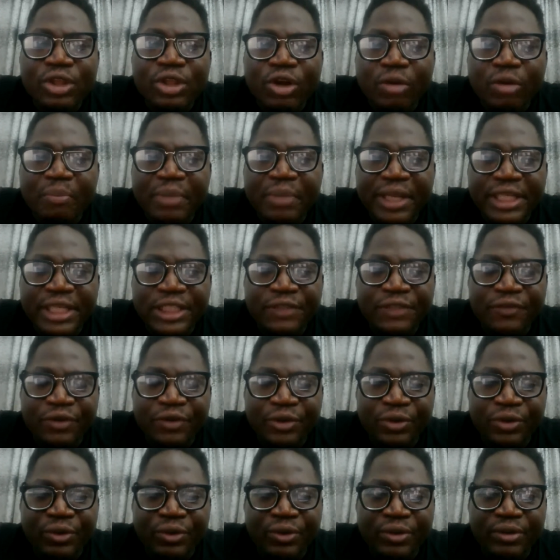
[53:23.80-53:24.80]
This for
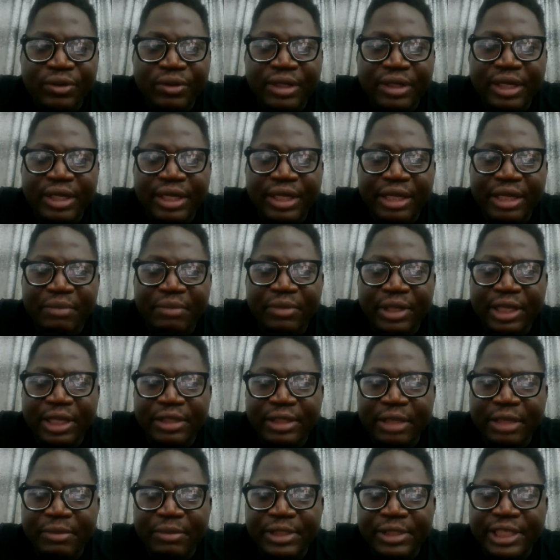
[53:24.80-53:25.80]
you. Let
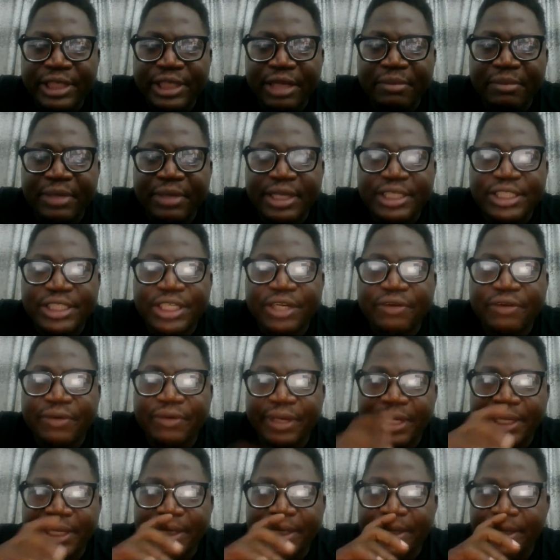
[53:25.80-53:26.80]
me share my
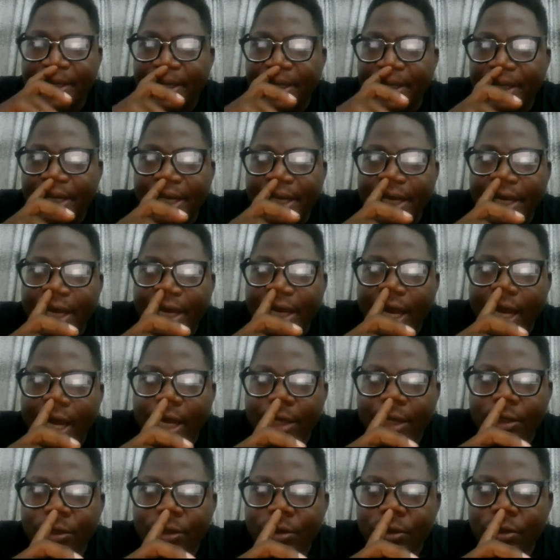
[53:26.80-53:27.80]
screen
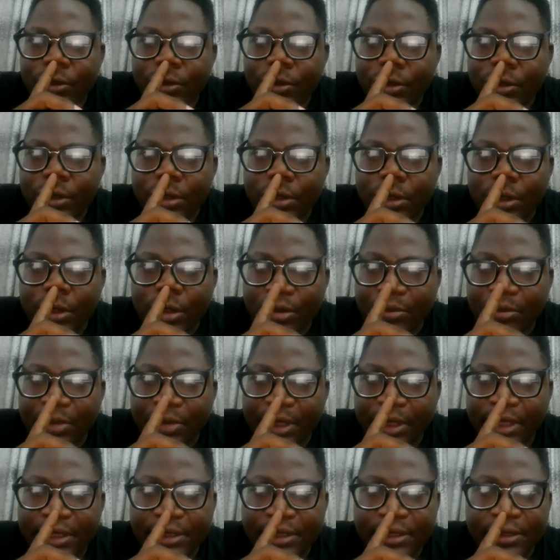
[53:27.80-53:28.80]
and use
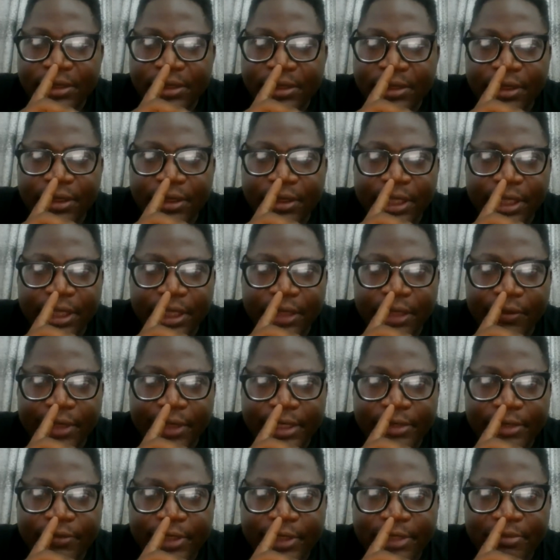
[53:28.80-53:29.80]
this. Okay,
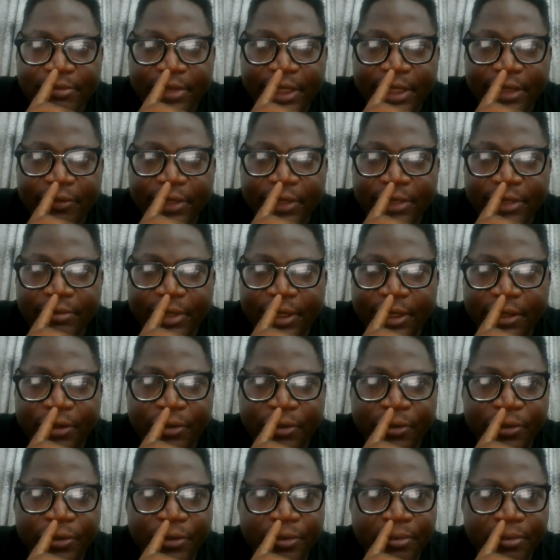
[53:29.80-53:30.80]
where's my
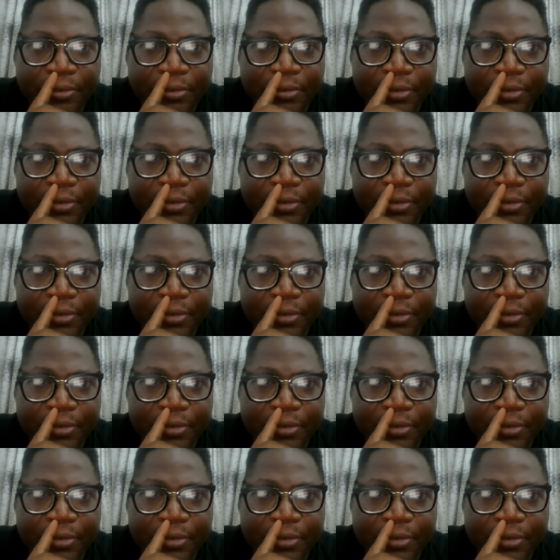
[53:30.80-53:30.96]
Chrome?